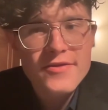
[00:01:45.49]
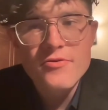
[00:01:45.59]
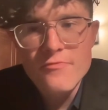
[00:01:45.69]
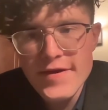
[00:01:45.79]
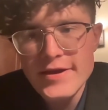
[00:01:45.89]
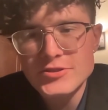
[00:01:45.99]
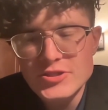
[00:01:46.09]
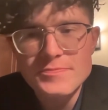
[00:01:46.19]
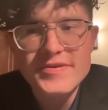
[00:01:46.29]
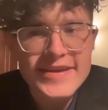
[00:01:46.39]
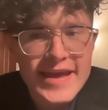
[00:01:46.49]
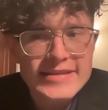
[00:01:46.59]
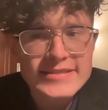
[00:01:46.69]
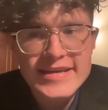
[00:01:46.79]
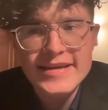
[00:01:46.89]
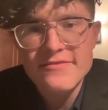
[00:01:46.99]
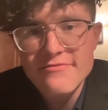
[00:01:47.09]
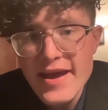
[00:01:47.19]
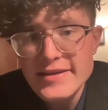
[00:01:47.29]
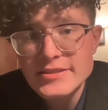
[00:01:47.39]
The Rangers began to take
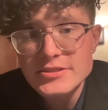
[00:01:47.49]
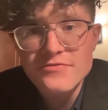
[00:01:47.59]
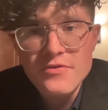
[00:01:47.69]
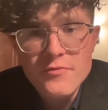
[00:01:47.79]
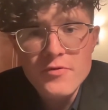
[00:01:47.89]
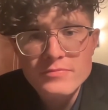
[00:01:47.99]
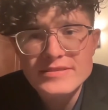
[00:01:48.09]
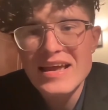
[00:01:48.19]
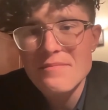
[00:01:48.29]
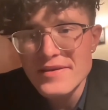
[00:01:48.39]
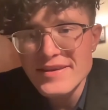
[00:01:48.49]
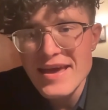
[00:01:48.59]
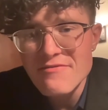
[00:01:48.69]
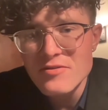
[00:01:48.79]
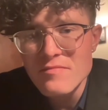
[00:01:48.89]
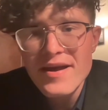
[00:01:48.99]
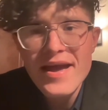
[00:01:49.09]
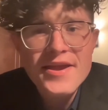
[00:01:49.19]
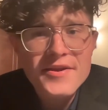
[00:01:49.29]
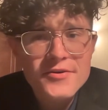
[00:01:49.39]
advantage of the room Tampa gave them
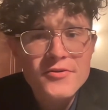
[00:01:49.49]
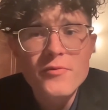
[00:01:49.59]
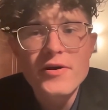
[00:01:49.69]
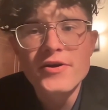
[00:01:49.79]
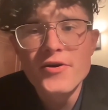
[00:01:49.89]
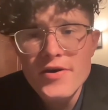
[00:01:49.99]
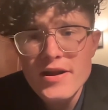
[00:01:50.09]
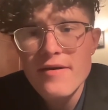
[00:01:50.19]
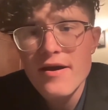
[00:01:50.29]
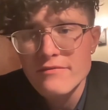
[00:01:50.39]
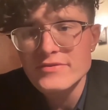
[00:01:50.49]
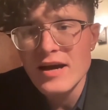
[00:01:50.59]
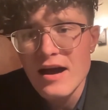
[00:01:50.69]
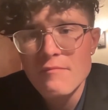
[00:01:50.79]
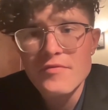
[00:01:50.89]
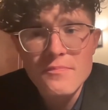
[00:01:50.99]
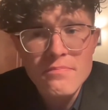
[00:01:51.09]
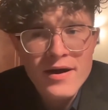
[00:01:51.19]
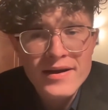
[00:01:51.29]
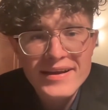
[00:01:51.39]
and accrue a good amount of time with the
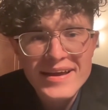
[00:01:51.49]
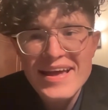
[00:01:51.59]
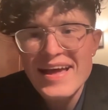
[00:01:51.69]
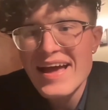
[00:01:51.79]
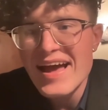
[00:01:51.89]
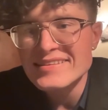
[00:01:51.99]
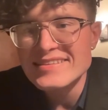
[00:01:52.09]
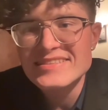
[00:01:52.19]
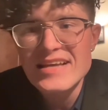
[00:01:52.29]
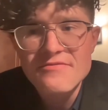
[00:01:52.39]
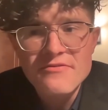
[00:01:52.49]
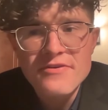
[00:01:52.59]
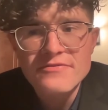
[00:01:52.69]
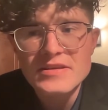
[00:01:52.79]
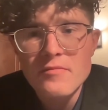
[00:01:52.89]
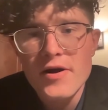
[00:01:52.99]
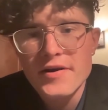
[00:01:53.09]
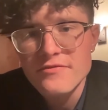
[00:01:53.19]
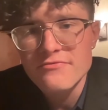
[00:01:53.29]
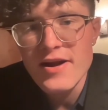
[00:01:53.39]
puck. At the 7:50 mark
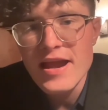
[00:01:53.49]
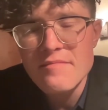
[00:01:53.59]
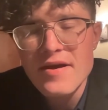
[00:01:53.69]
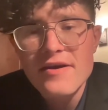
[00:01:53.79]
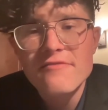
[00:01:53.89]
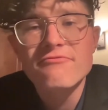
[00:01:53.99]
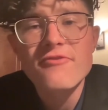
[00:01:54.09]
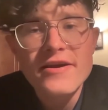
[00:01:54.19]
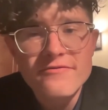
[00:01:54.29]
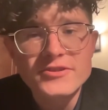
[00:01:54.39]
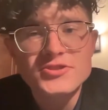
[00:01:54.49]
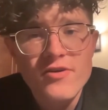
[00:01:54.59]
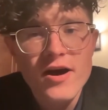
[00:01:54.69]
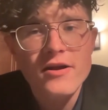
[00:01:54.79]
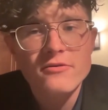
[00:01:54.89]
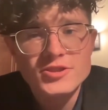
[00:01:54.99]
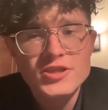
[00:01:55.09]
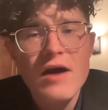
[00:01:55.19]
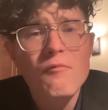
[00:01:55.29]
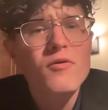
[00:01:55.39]
of the frame, Frank Vatrano
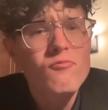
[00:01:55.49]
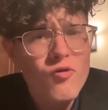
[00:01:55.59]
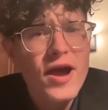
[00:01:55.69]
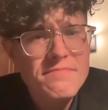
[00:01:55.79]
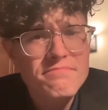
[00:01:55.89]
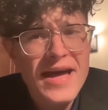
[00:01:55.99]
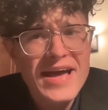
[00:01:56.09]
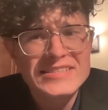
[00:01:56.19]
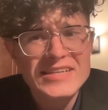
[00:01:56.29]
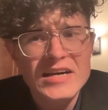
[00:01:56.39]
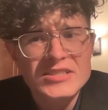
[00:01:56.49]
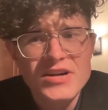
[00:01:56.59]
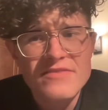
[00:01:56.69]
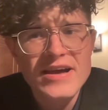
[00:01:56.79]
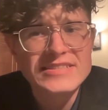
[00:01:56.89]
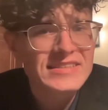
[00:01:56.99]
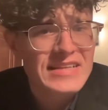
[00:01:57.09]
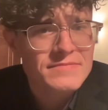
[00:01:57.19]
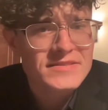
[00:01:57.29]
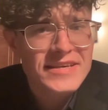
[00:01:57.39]
shot one right past Andre
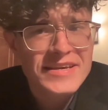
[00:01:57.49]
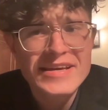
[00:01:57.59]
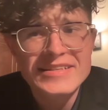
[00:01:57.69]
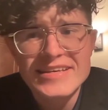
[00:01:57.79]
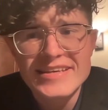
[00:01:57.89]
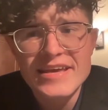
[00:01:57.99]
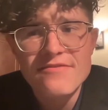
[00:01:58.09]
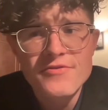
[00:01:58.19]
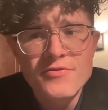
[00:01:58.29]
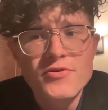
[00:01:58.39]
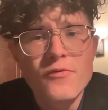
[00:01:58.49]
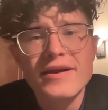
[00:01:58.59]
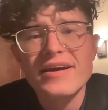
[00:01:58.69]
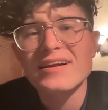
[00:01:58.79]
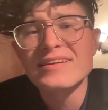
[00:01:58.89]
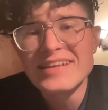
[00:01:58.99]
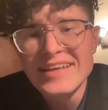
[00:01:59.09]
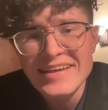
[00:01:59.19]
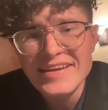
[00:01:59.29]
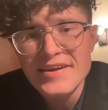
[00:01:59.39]
Vasilevsky to give New York a
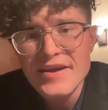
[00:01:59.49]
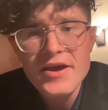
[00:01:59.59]
lead.